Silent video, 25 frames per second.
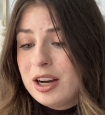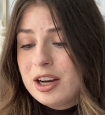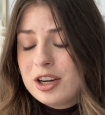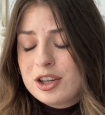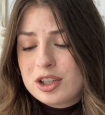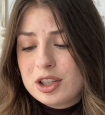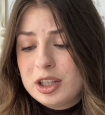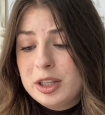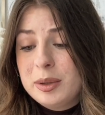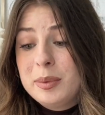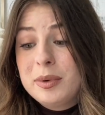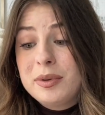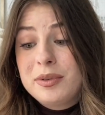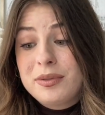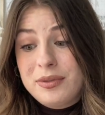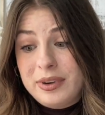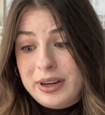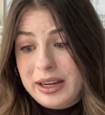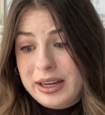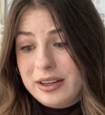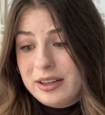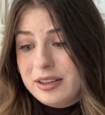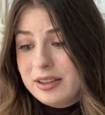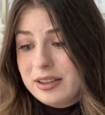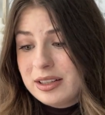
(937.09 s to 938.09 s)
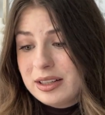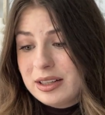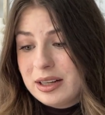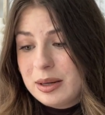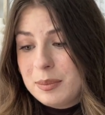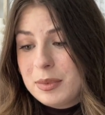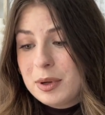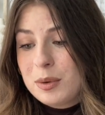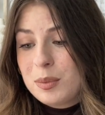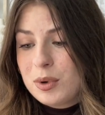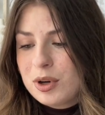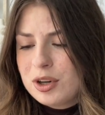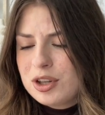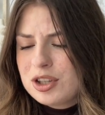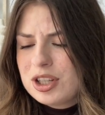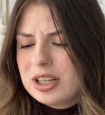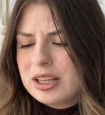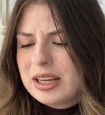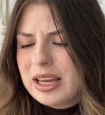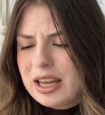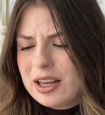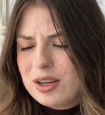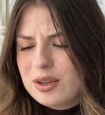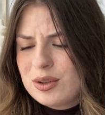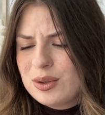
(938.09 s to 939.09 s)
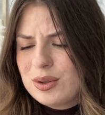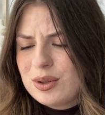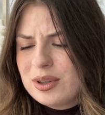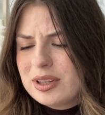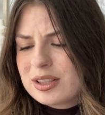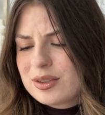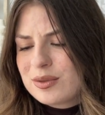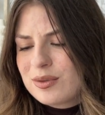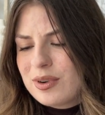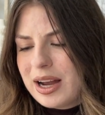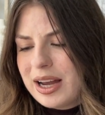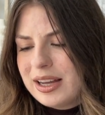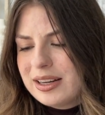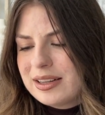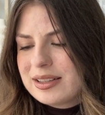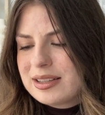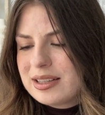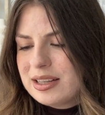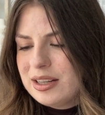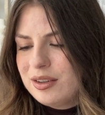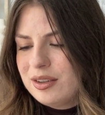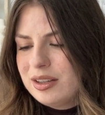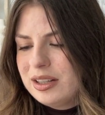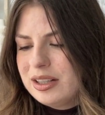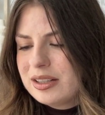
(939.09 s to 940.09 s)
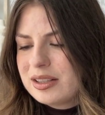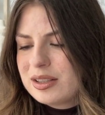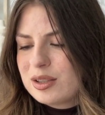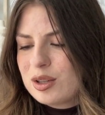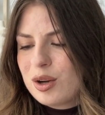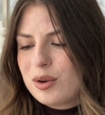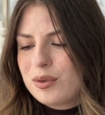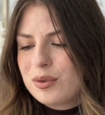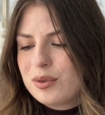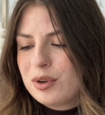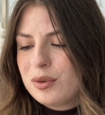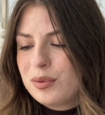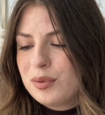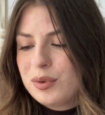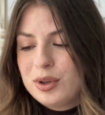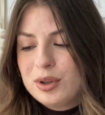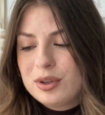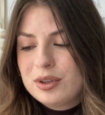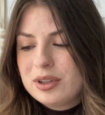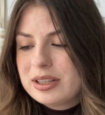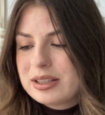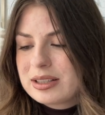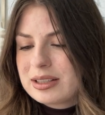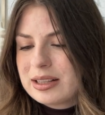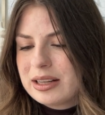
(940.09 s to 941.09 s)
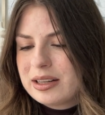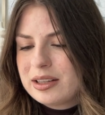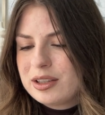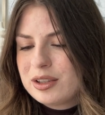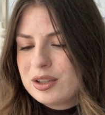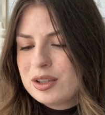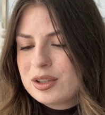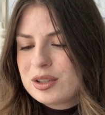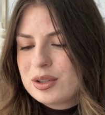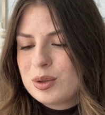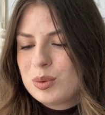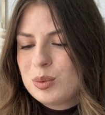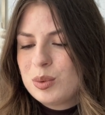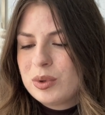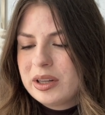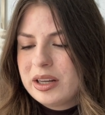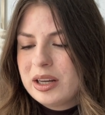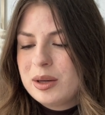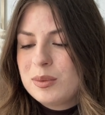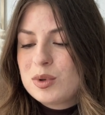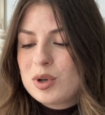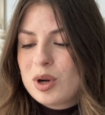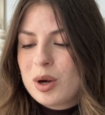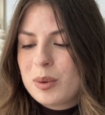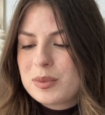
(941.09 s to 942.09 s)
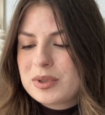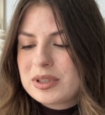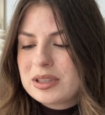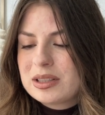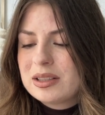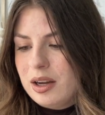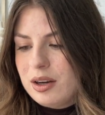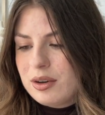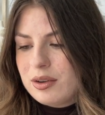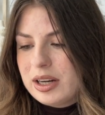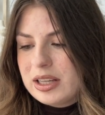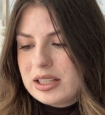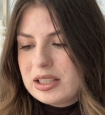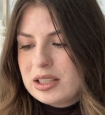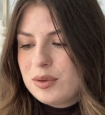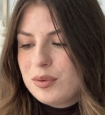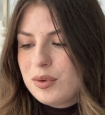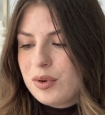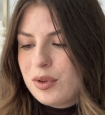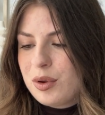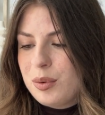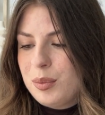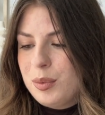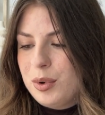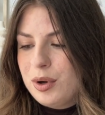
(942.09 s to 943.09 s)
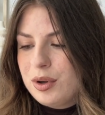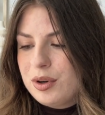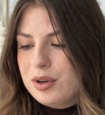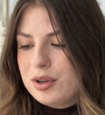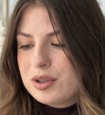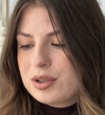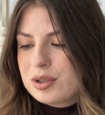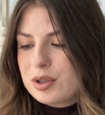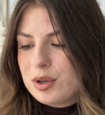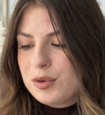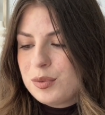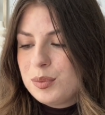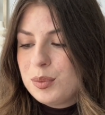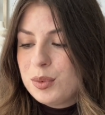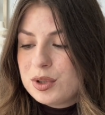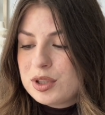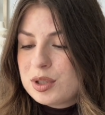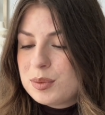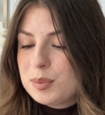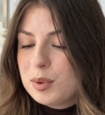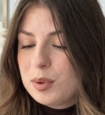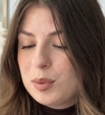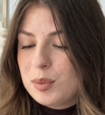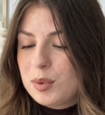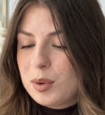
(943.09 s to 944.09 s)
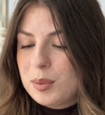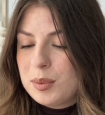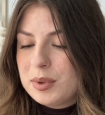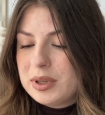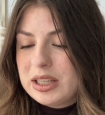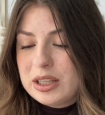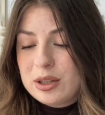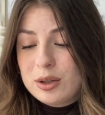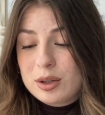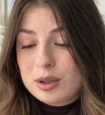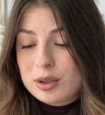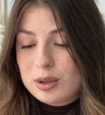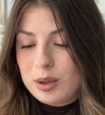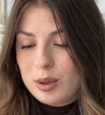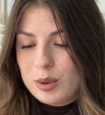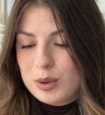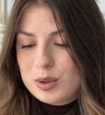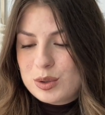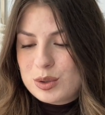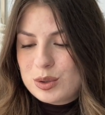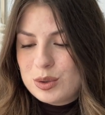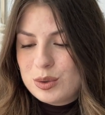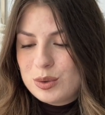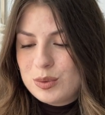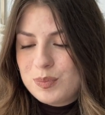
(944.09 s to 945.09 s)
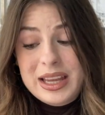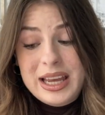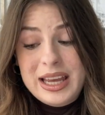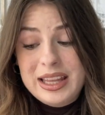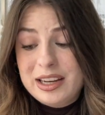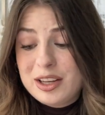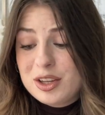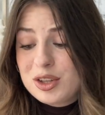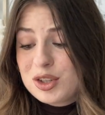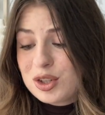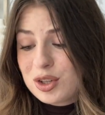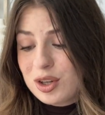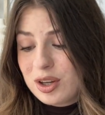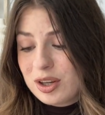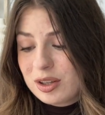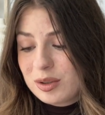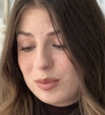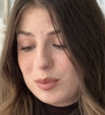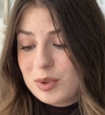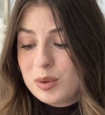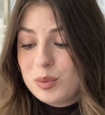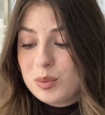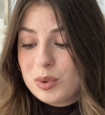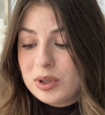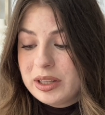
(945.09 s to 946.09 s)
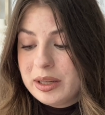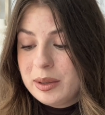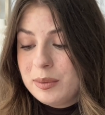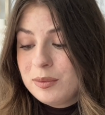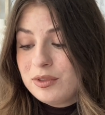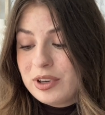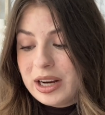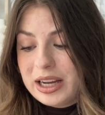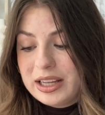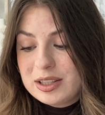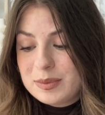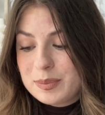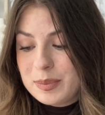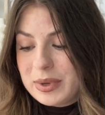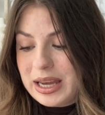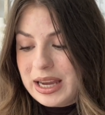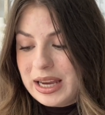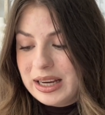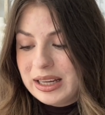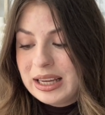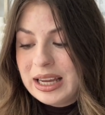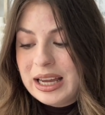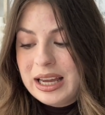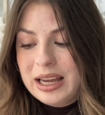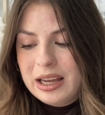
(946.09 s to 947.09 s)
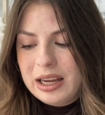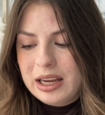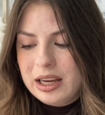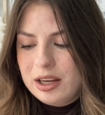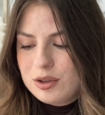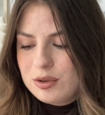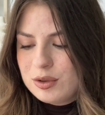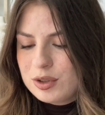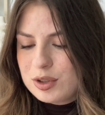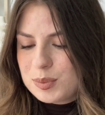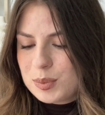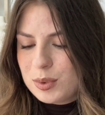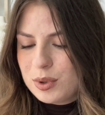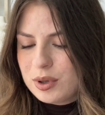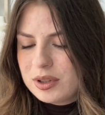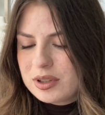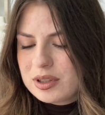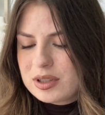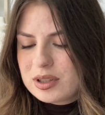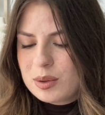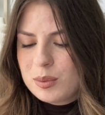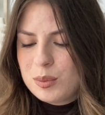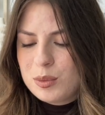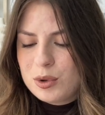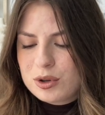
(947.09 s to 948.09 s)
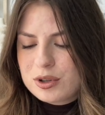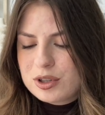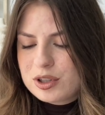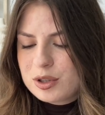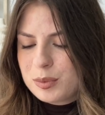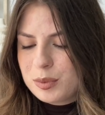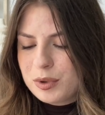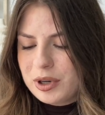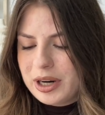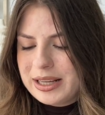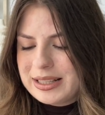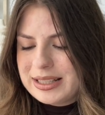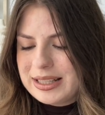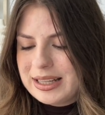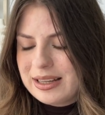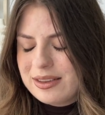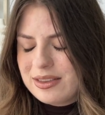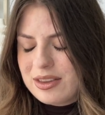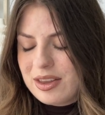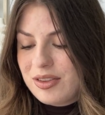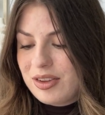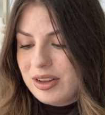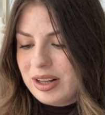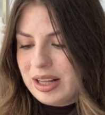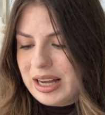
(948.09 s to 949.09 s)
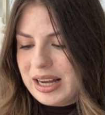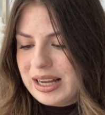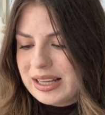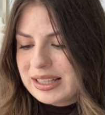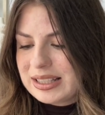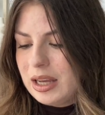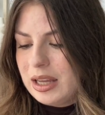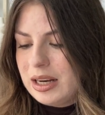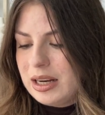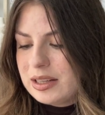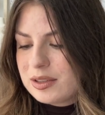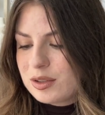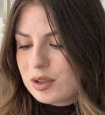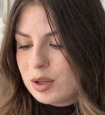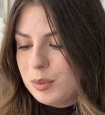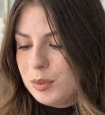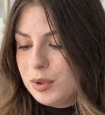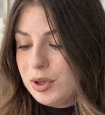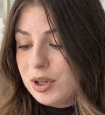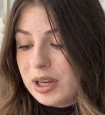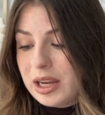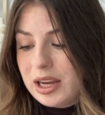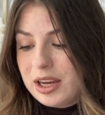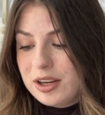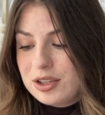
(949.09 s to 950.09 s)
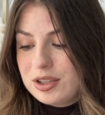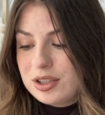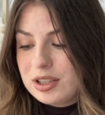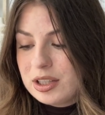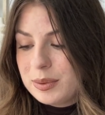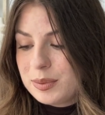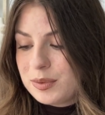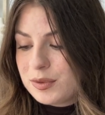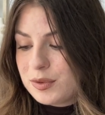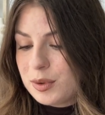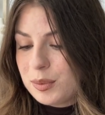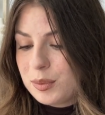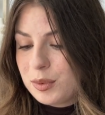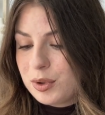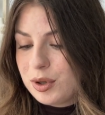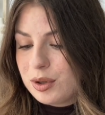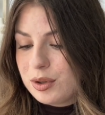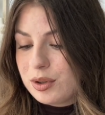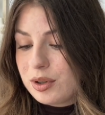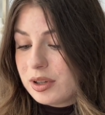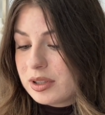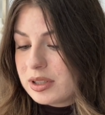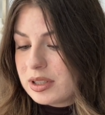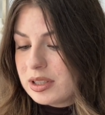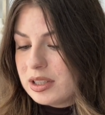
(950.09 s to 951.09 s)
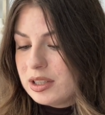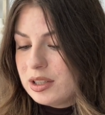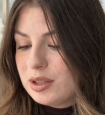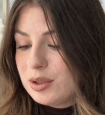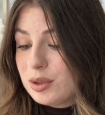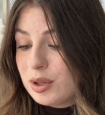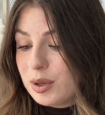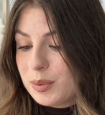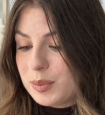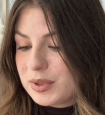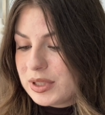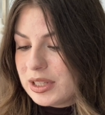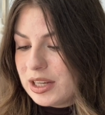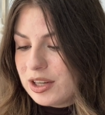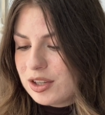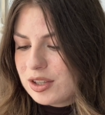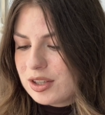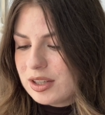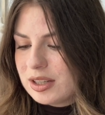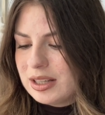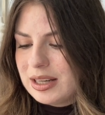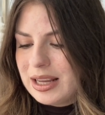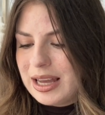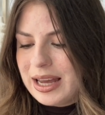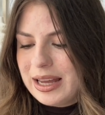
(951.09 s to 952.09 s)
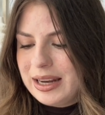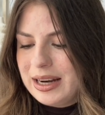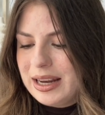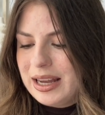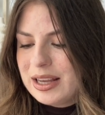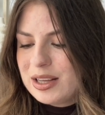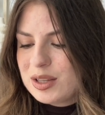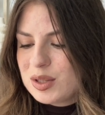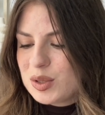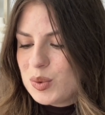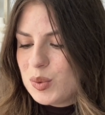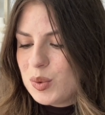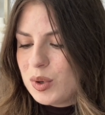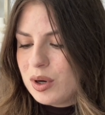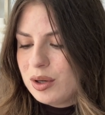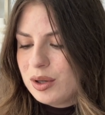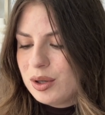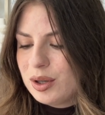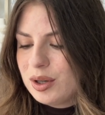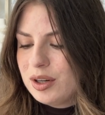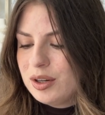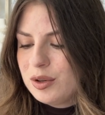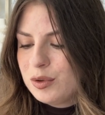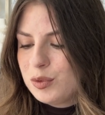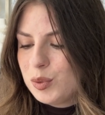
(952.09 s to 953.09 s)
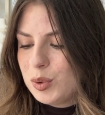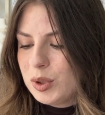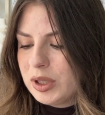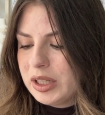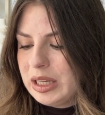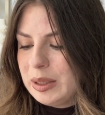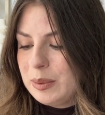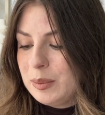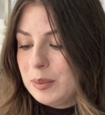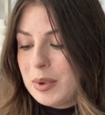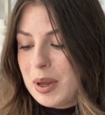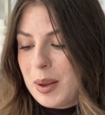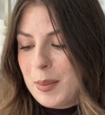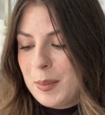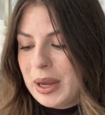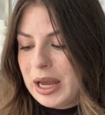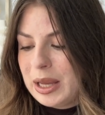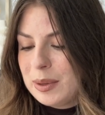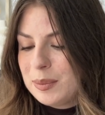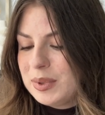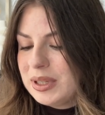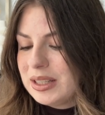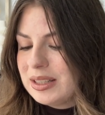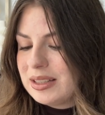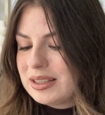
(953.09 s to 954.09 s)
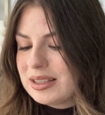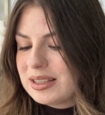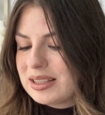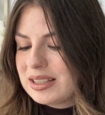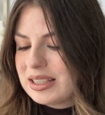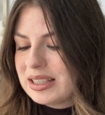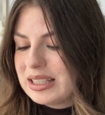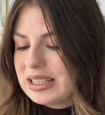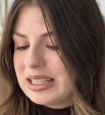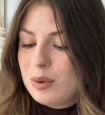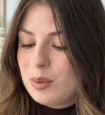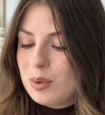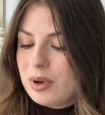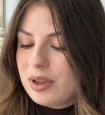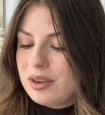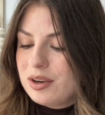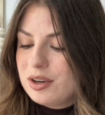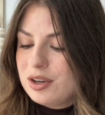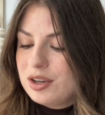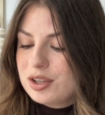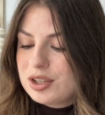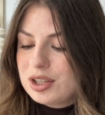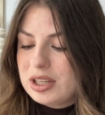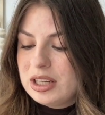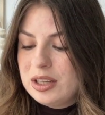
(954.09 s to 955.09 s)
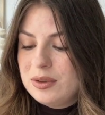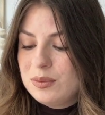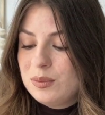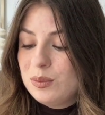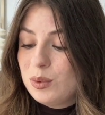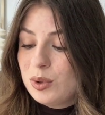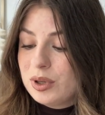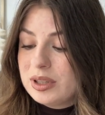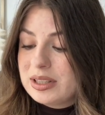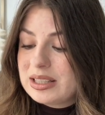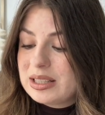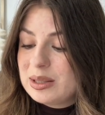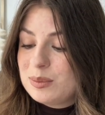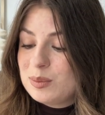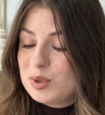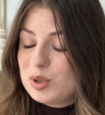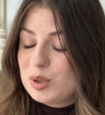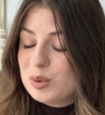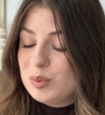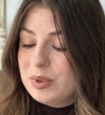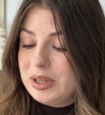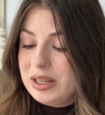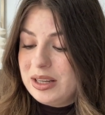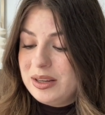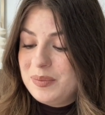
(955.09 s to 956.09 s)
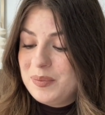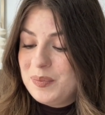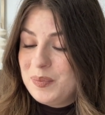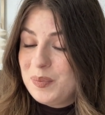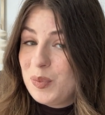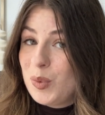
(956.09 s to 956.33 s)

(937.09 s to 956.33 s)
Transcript: She'll be fired. But what she can do is write a series of furious letters to William Thompson, arrested for the murders of multiple women he got close to. Hannah's shocked when William writes back, each response more surprising than the last. And as communication tips from curiosity to obsession, Hannah has to wonder if William might be innocent and whether she even wants him to be.